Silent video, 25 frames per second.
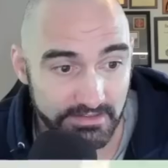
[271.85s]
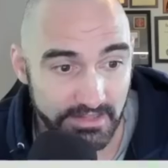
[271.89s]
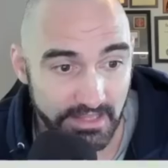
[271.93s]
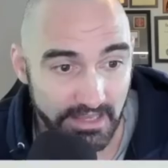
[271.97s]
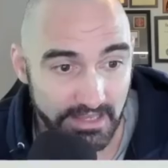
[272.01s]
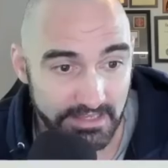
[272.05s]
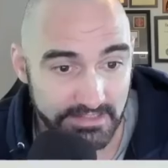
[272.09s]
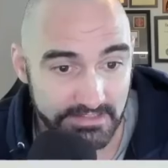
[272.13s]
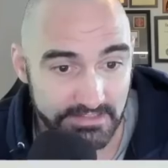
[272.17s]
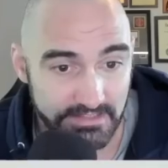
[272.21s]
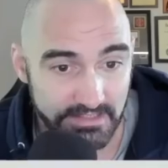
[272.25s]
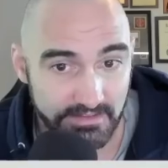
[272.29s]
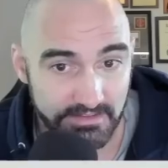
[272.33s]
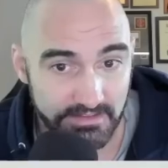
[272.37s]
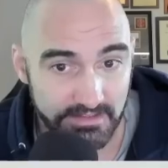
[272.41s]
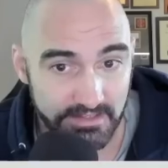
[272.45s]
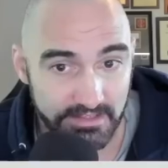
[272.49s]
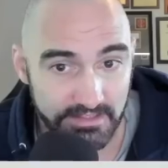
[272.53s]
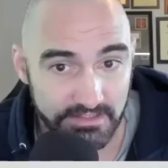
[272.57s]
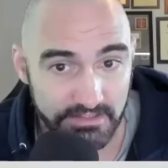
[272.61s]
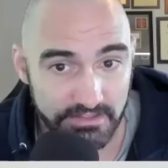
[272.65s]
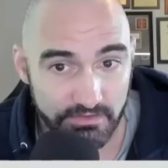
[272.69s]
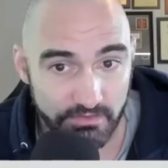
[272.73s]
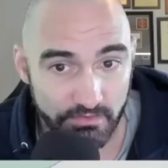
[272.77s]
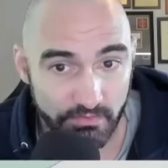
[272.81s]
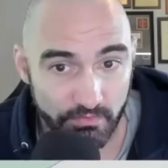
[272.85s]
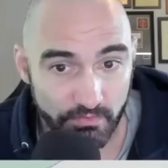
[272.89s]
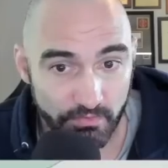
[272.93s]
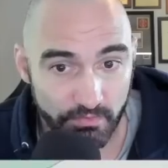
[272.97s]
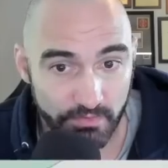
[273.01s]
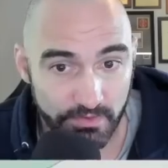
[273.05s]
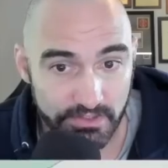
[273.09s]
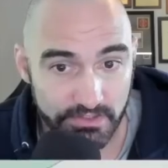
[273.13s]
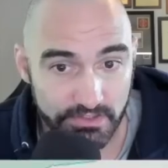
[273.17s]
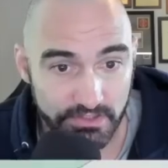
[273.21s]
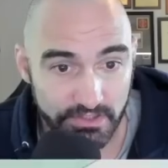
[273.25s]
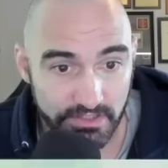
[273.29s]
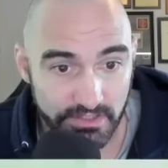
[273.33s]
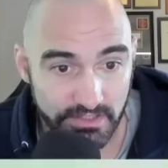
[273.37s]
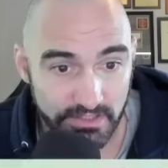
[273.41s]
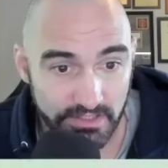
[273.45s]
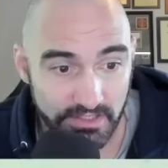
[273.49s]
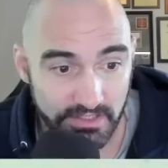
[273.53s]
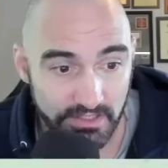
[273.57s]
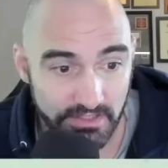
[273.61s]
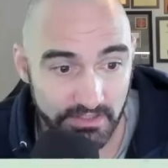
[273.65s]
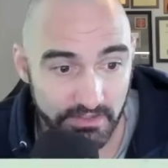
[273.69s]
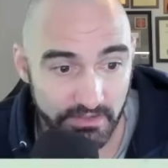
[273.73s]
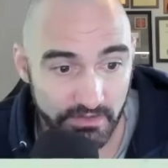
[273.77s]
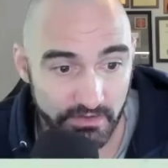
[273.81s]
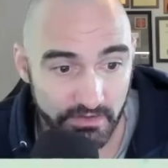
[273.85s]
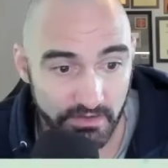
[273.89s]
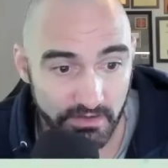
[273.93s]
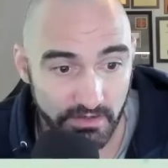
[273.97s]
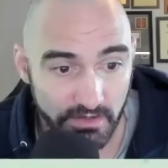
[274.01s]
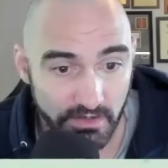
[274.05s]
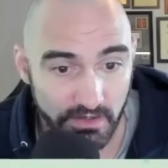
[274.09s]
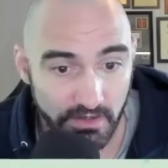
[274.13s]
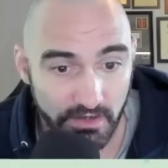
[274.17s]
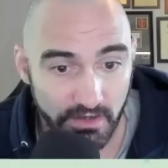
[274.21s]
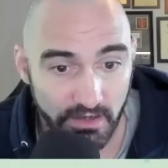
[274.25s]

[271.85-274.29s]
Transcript: That's this region here,